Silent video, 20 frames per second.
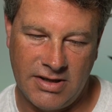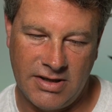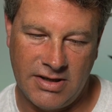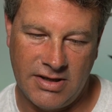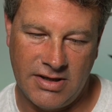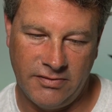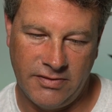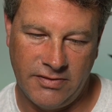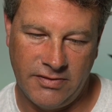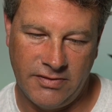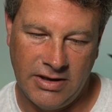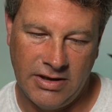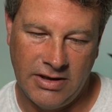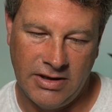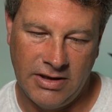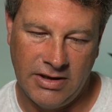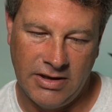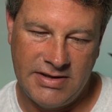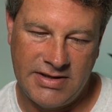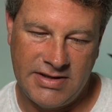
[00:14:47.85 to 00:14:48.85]
These tech
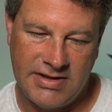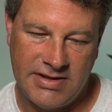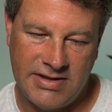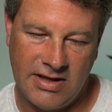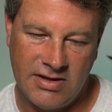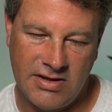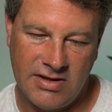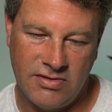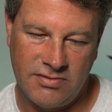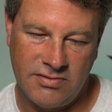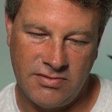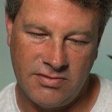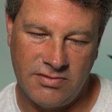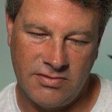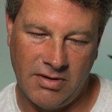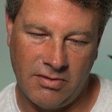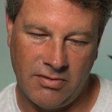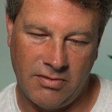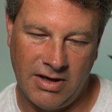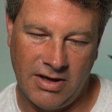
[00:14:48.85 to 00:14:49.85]
issues may require you to
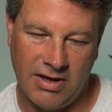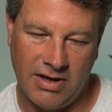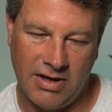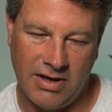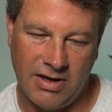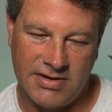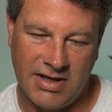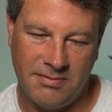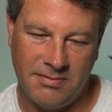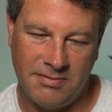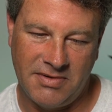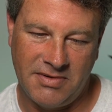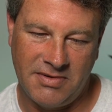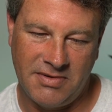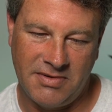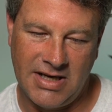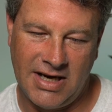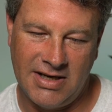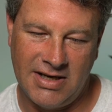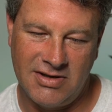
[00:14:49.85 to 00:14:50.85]
skip the dad joke
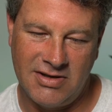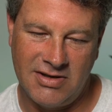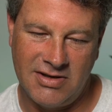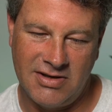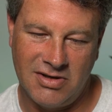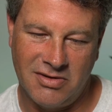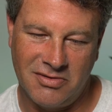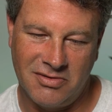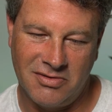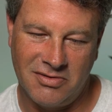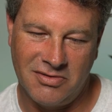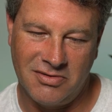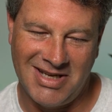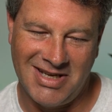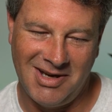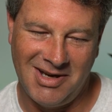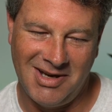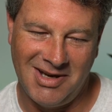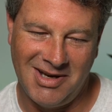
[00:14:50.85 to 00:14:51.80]
today. Bummer.